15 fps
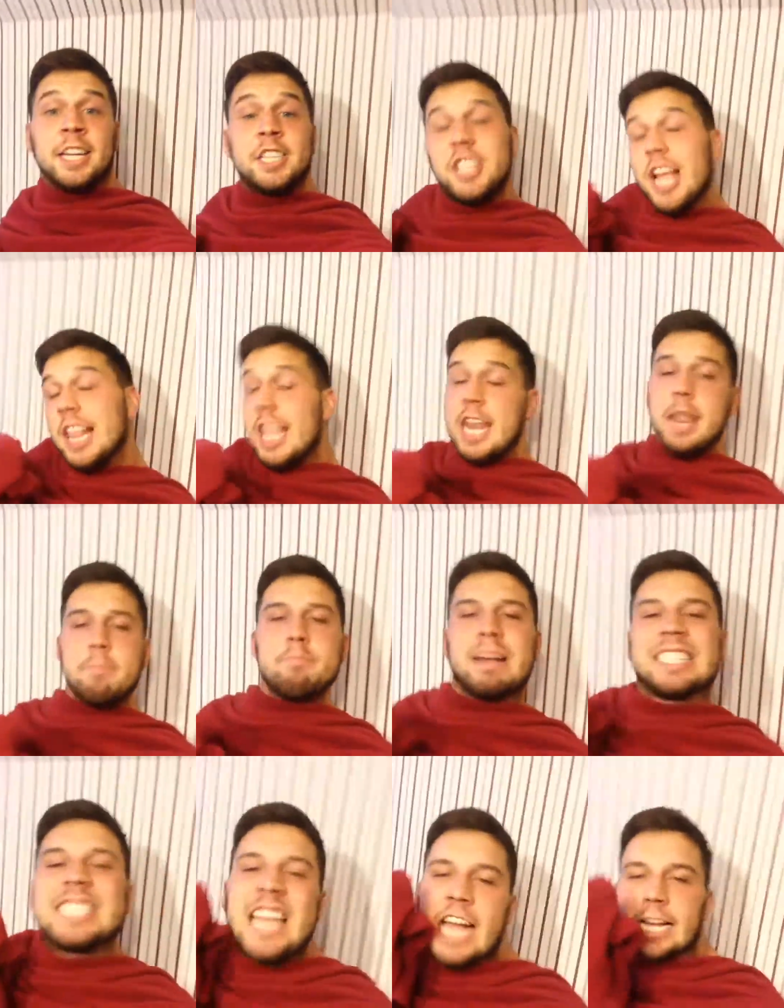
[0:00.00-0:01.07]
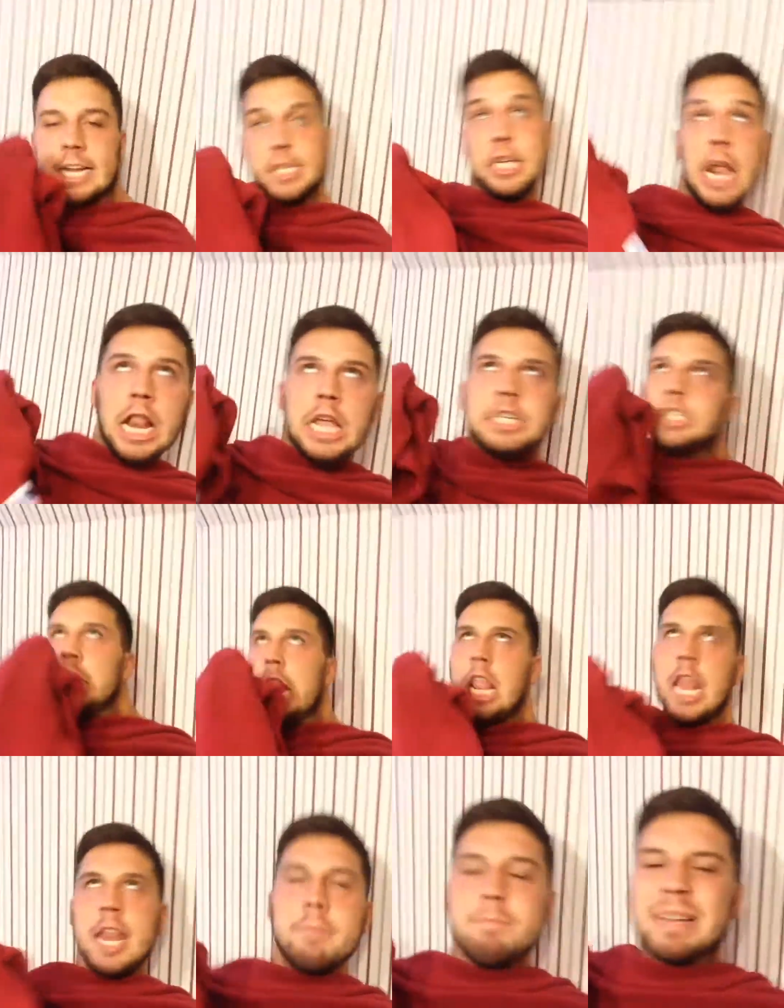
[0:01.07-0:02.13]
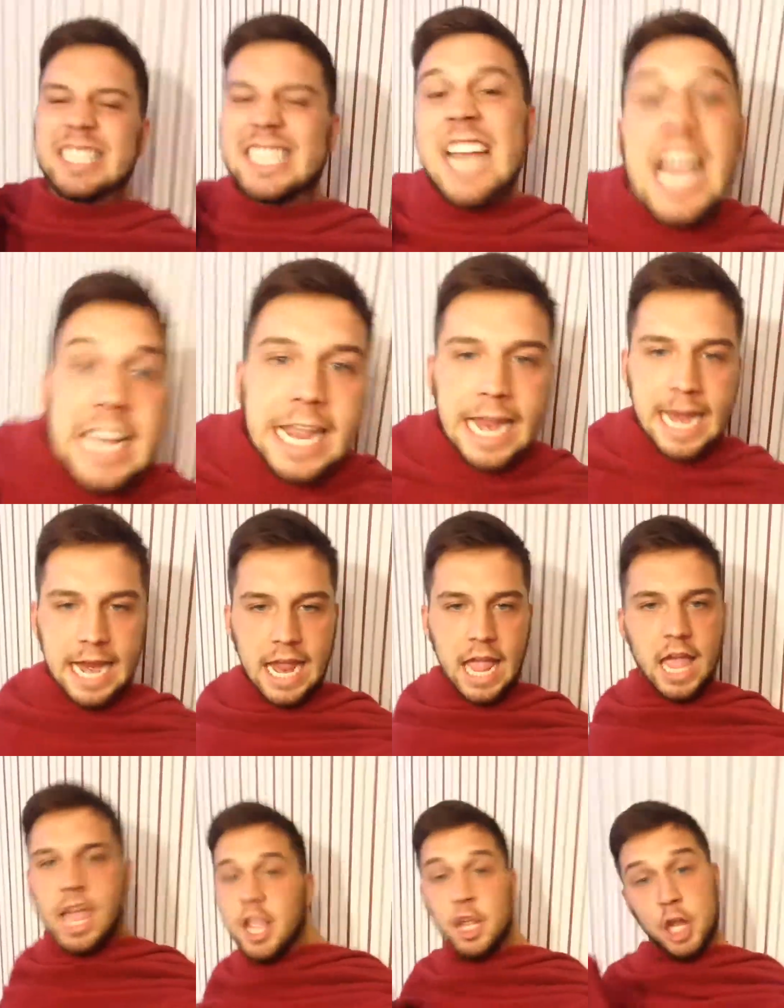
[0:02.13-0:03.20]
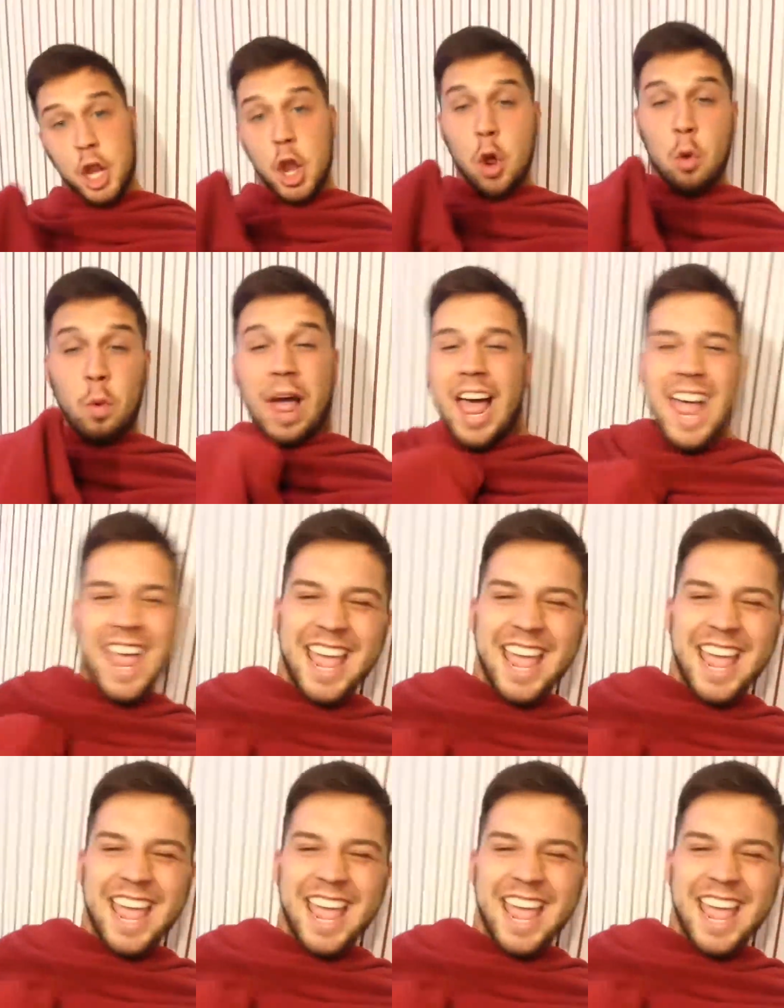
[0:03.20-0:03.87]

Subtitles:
Chillin' in my snuggie, chillin' in my snuggie. You know why?